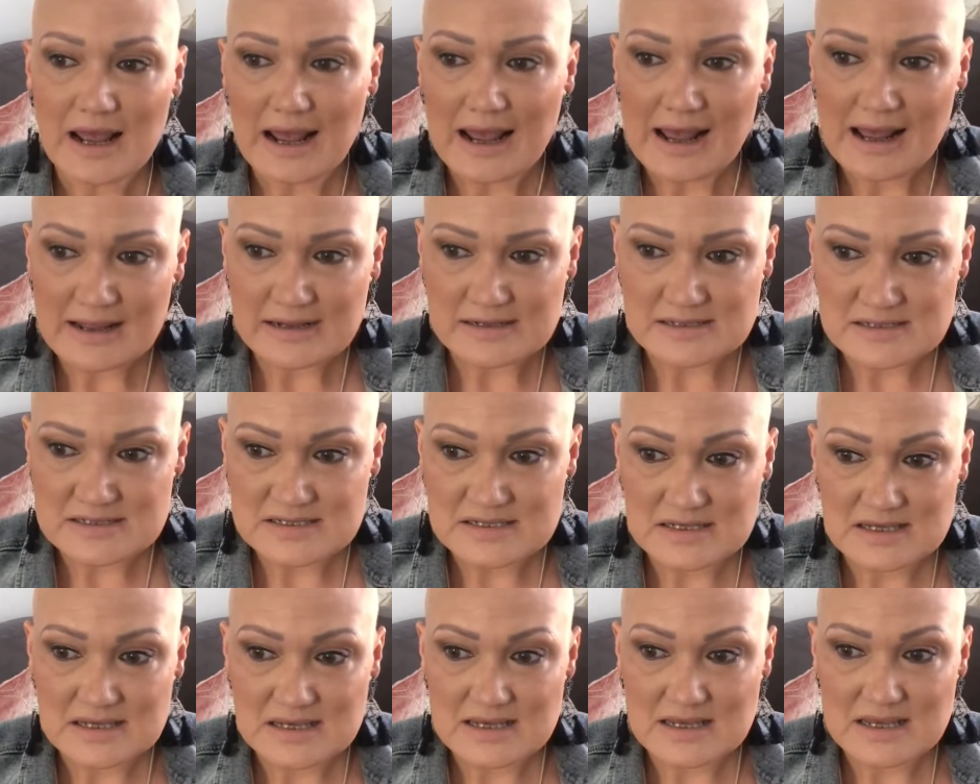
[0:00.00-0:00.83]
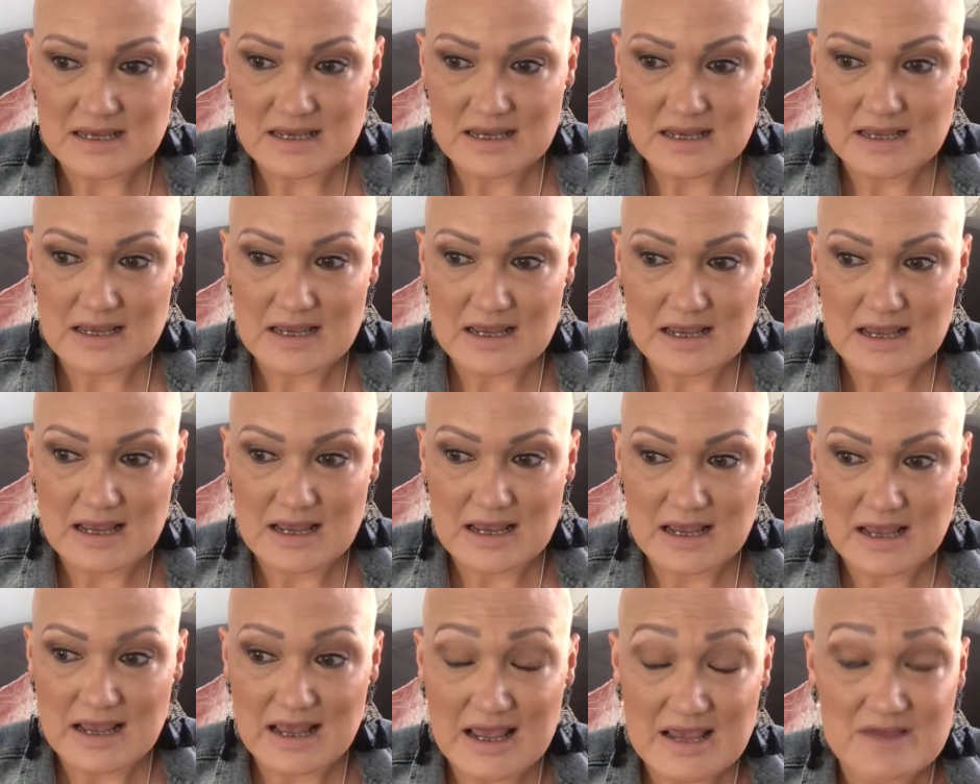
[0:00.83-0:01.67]
And
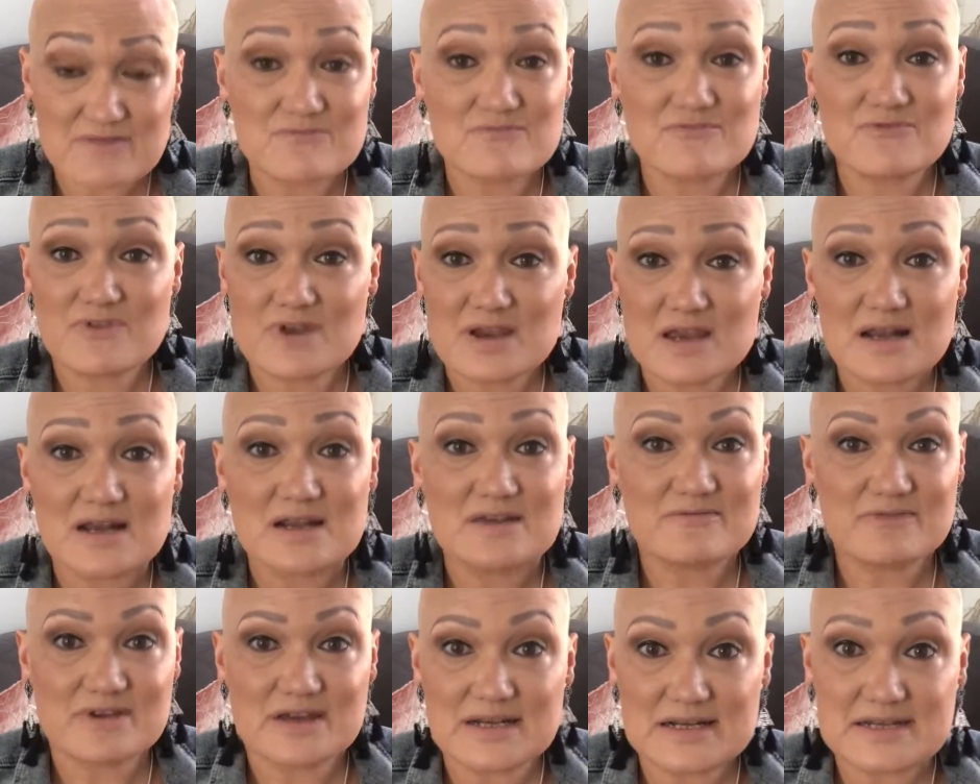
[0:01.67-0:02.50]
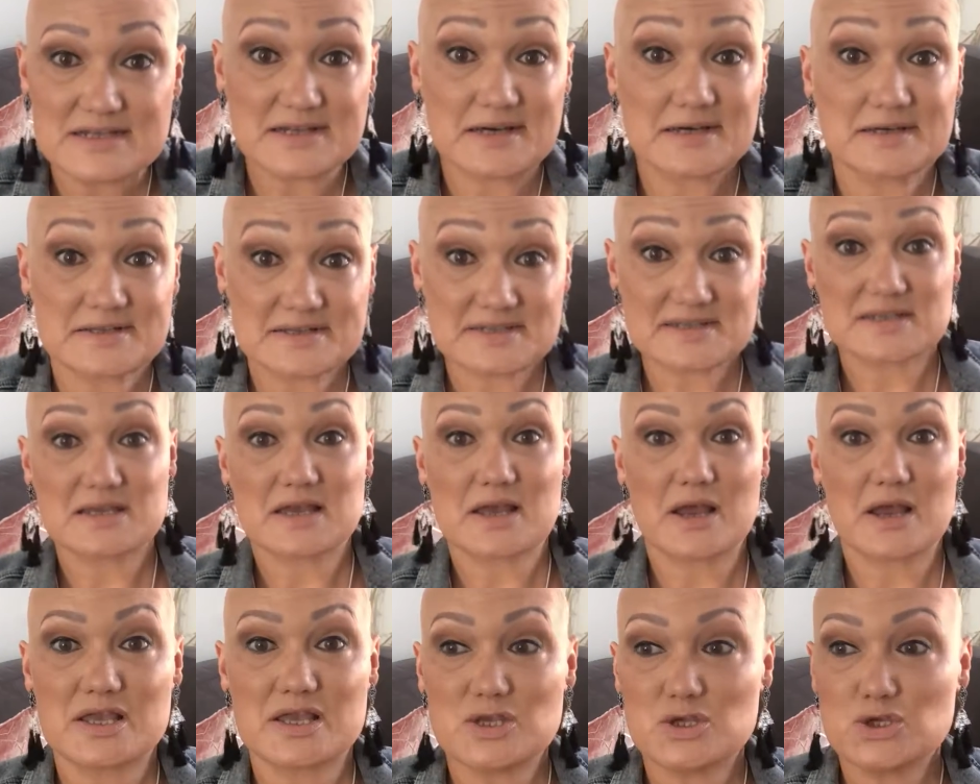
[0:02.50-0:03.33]
it really, really does.
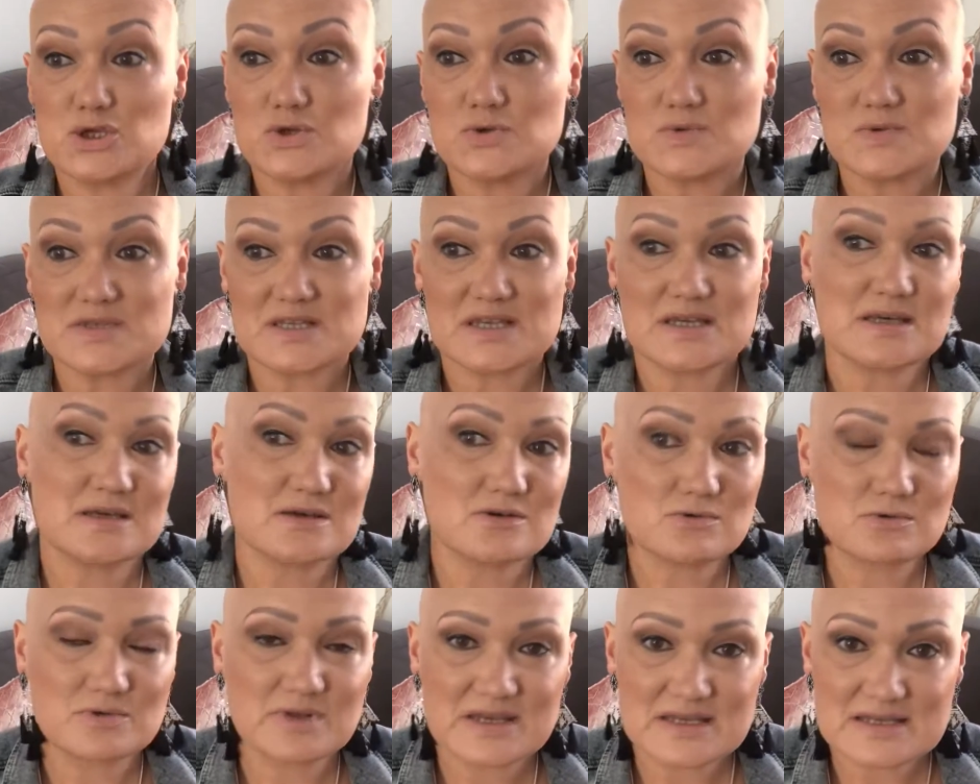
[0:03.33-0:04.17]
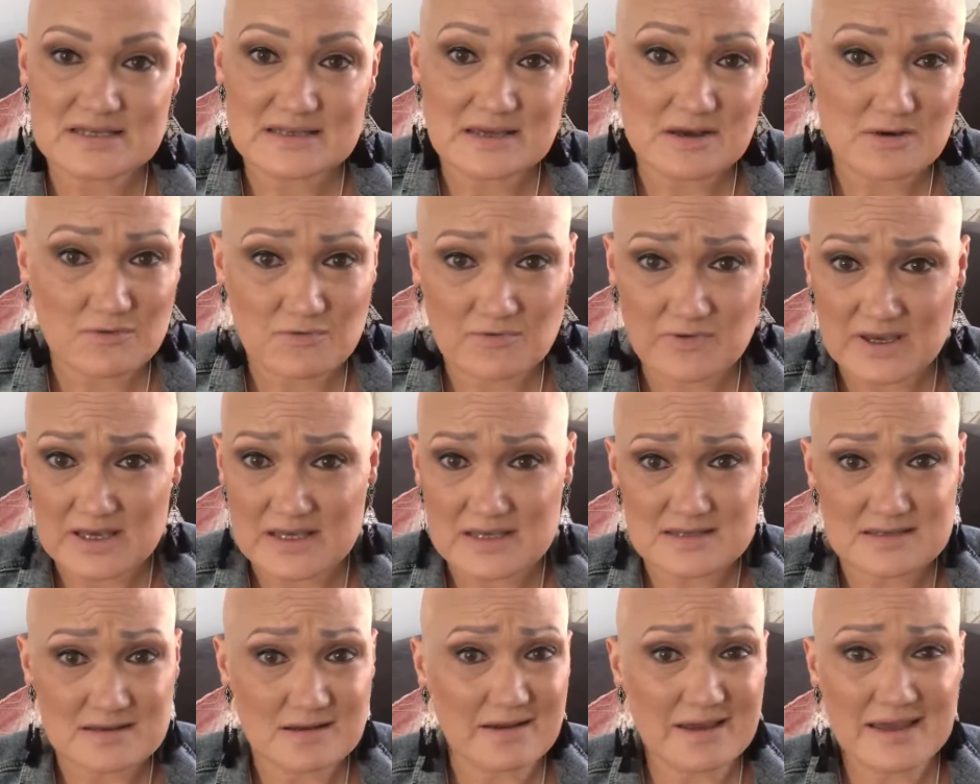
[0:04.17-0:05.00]
You see all these
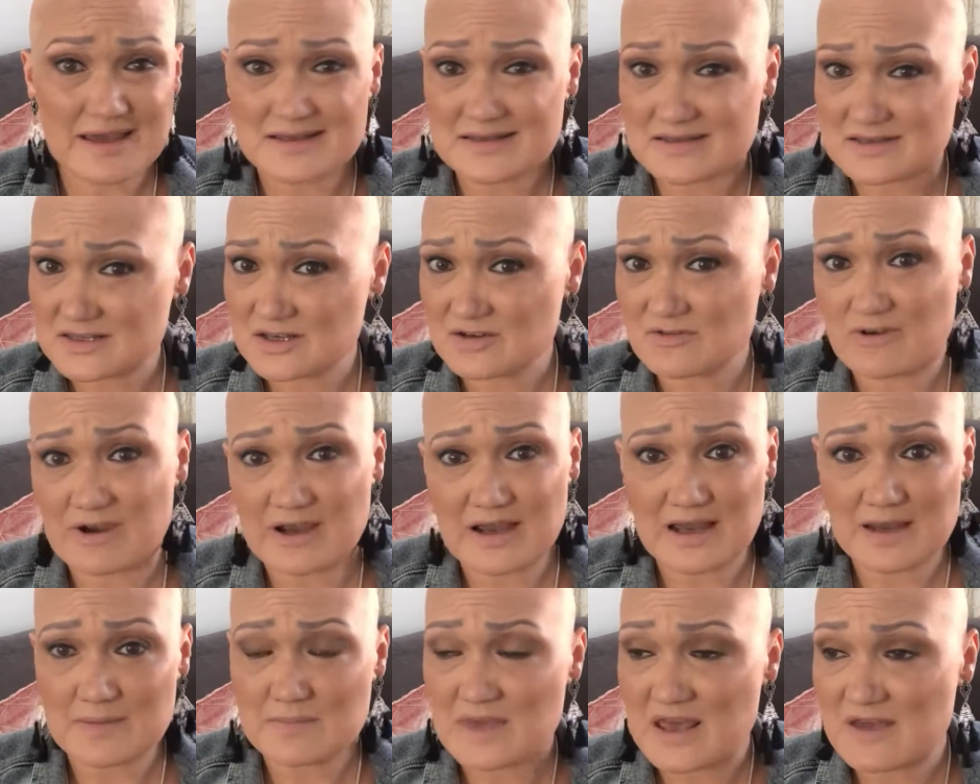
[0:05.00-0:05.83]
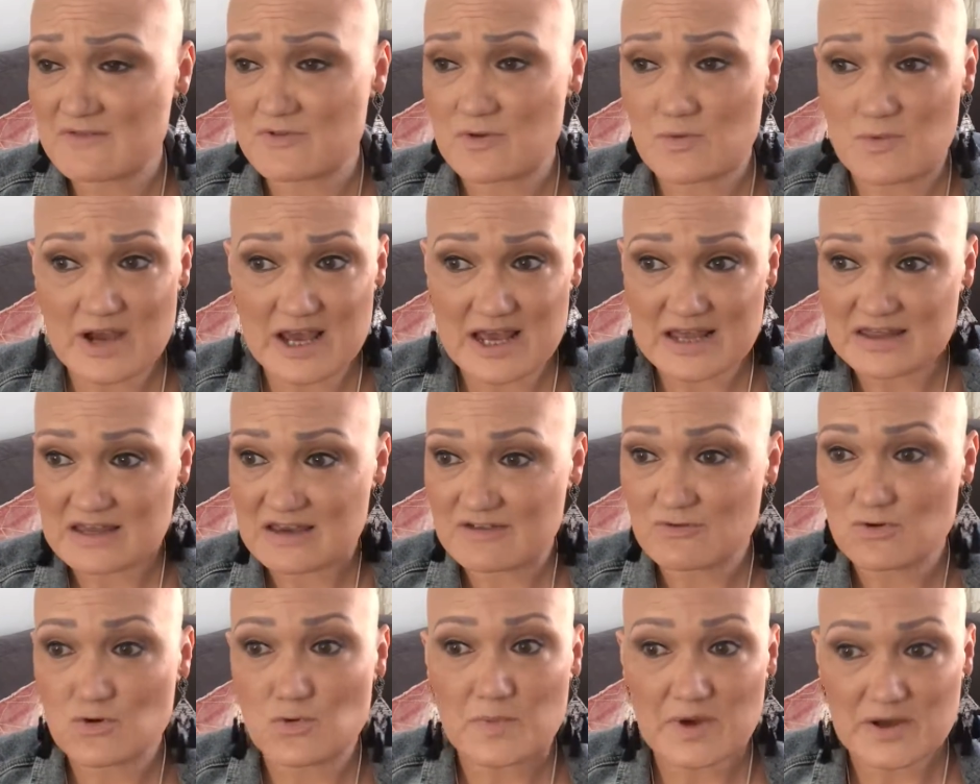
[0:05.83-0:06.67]
selfies like Instagram everywhere,
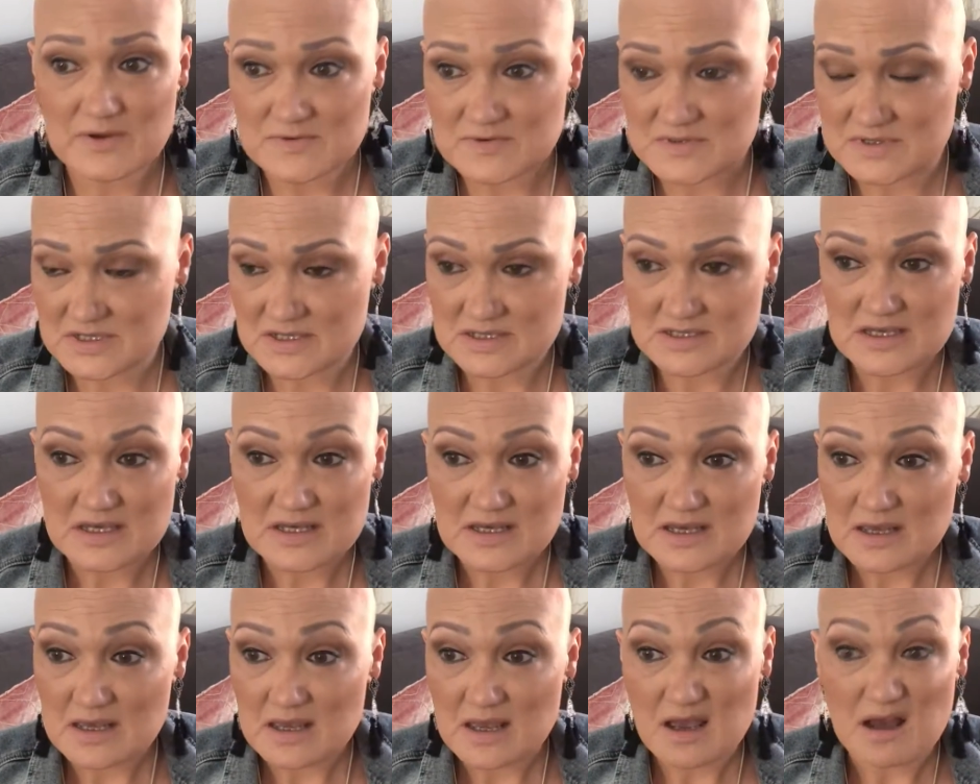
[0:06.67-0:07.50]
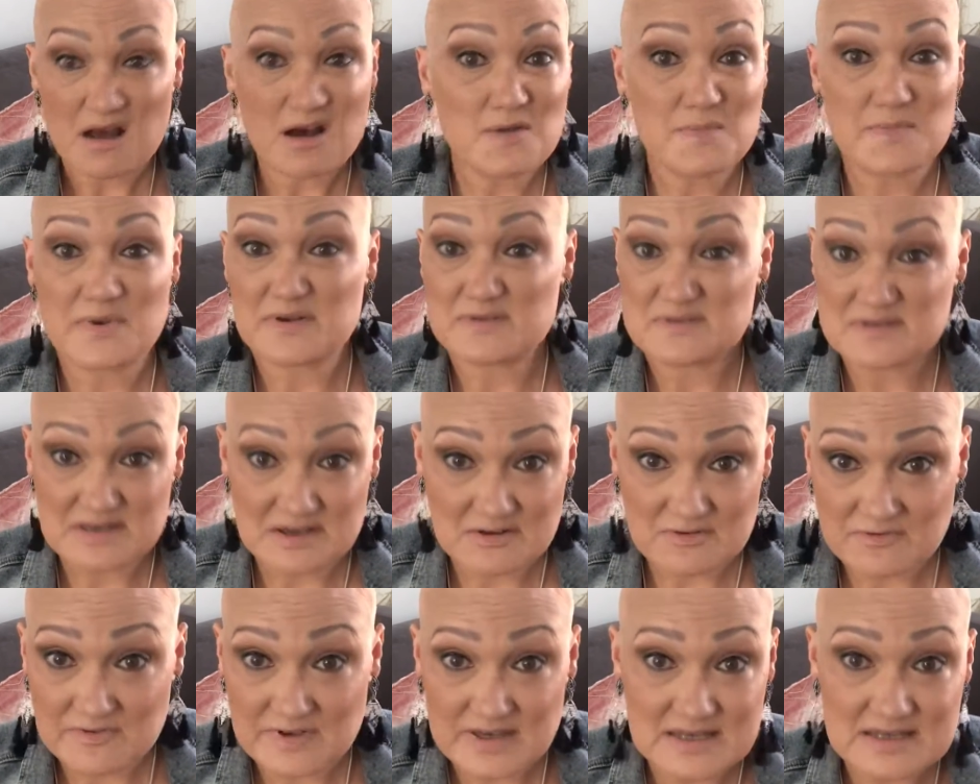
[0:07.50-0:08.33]
they're all posted. I post
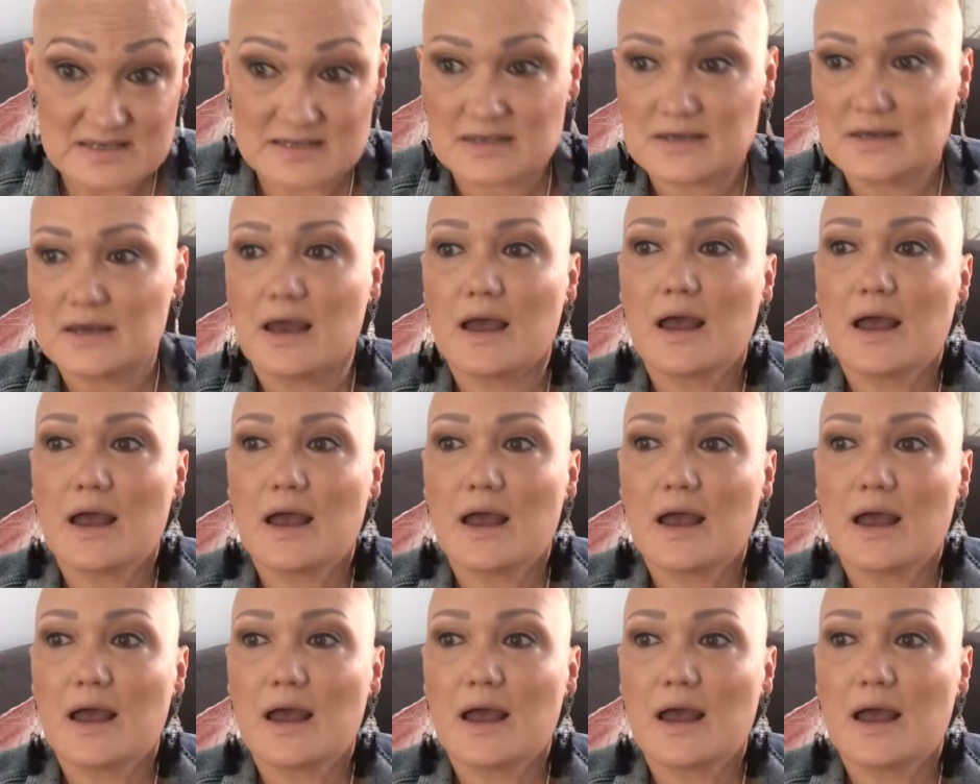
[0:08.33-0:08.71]
selfies,